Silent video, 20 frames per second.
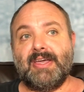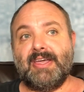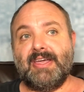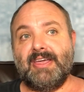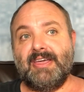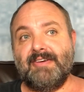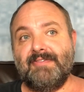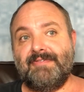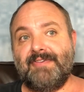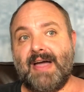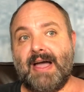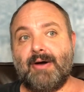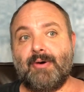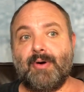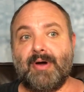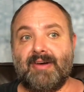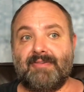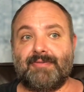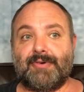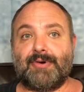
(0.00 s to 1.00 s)
If,
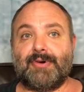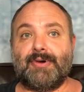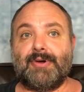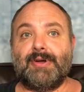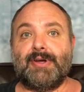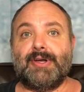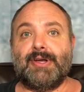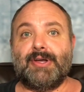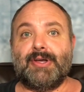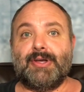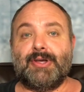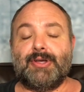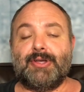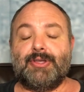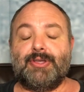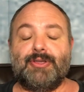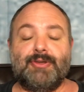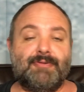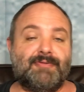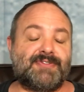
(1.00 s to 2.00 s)
however,
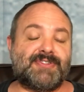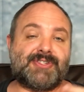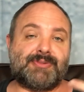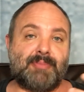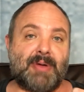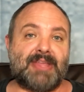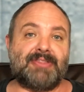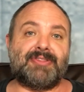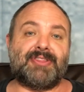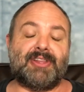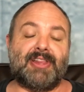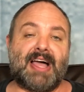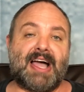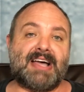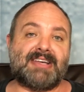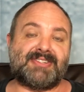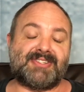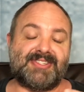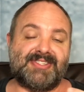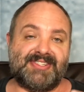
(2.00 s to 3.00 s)
you've spent the
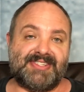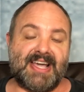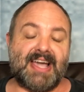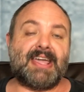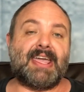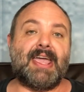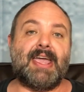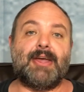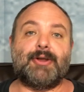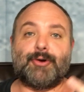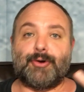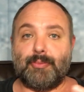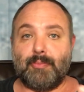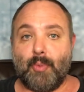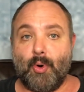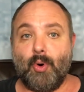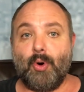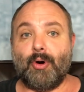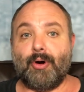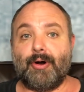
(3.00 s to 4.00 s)
last decade or
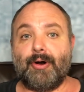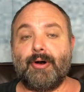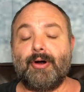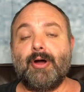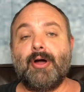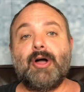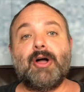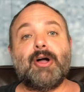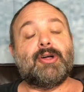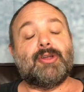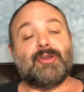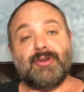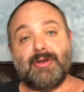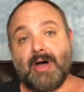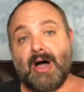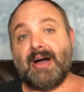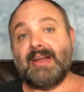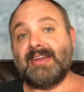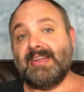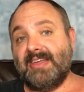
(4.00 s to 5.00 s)
more
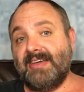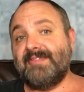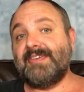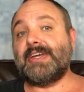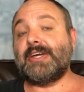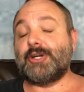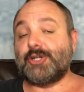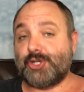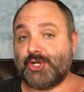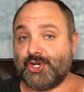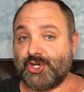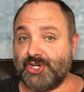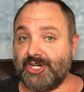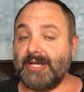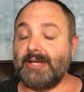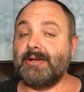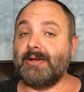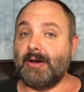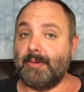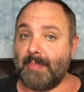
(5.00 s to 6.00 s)
not giving a
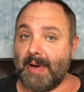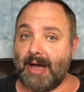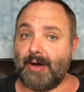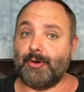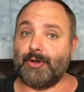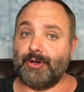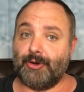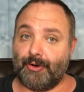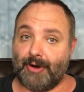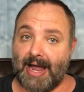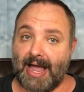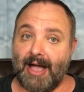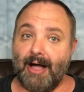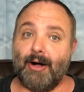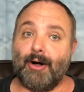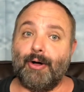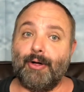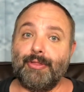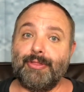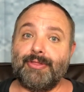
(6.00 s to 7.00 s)
shit about your
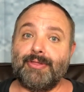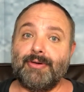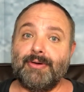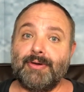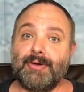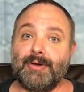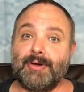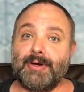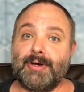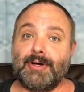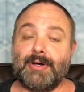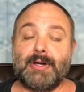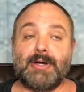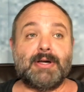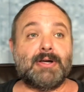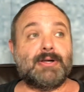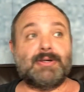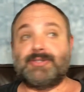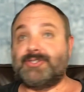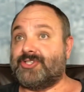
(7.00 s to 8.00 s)
health,
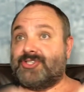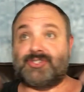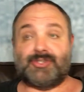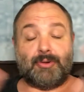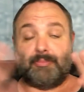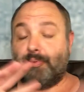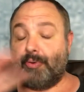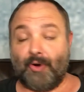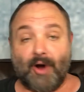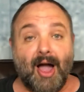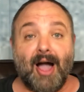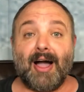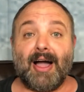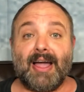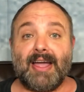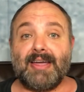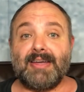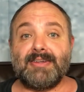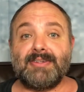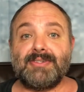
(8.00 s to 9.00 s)

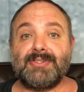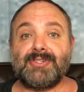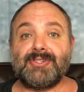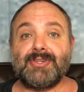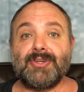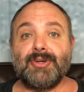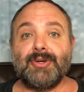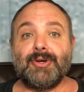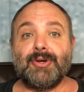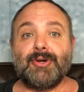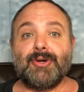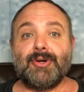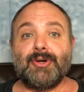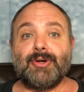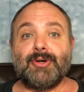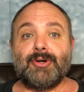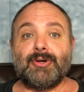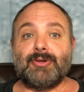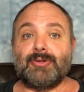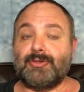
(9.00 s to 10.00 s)
surprise,
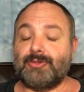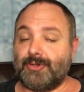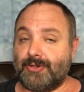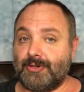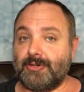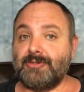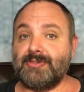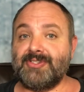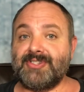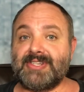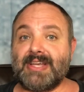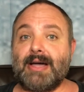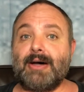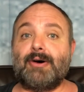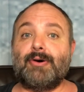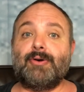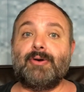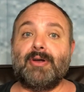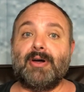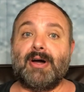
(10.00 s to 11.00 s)
turns
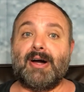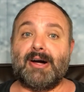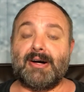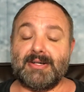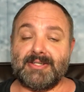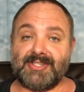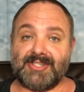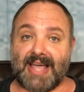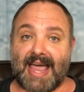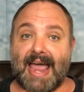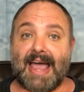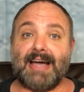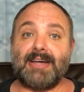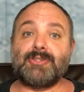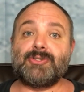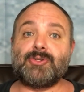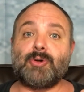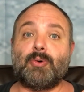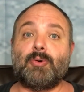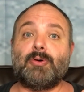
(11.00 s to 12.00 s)
out us
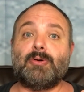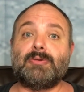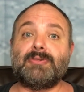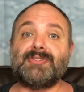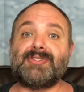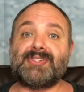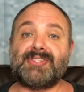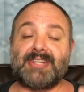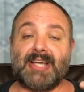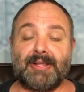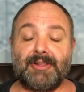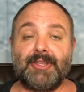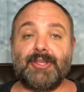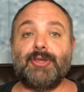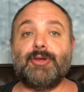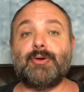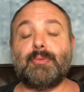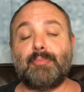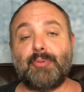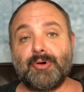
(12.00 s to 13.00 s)
assholes telling
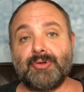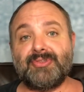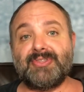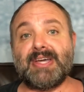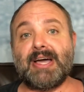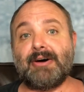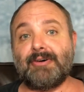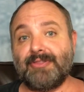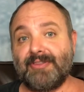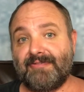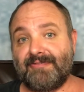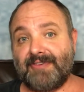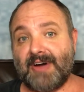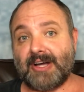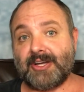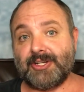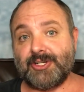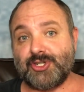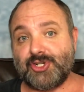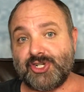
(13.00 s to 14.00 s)
you to put down the
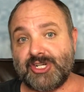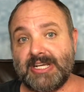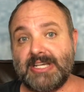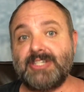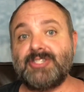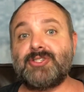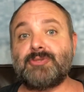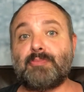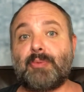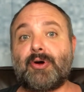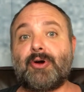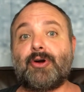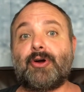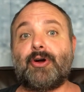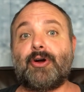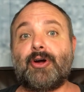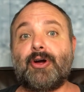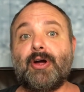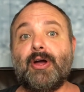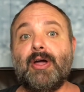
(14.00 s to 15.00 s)
fucking
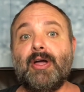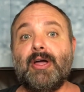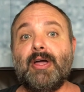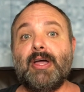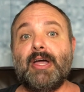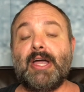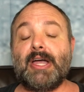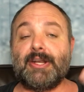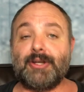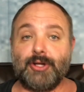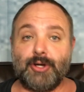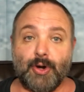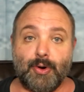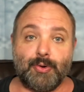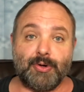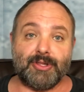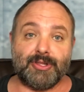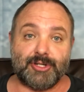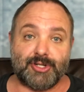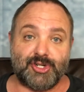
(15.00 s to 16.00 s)
cheeseburger and go
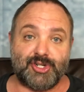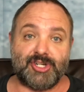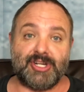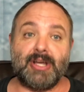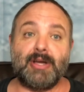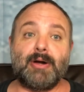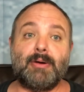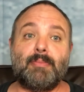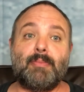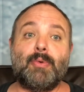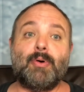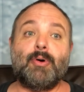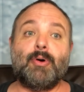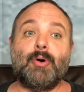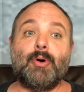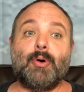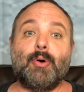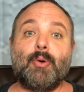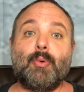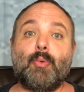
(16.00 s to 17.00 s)
to the gym
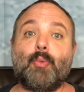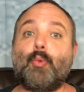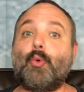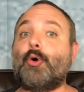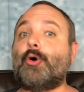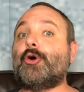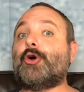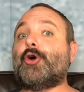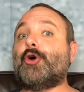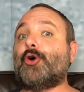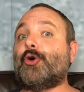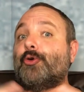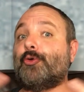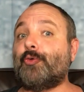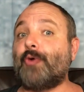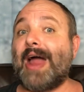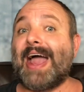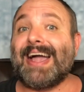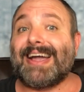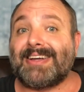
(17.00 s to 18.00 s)
were
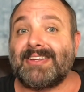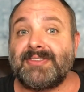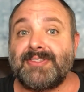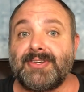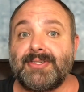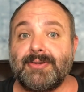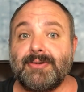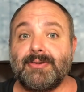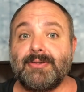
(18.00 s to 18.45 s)
correct.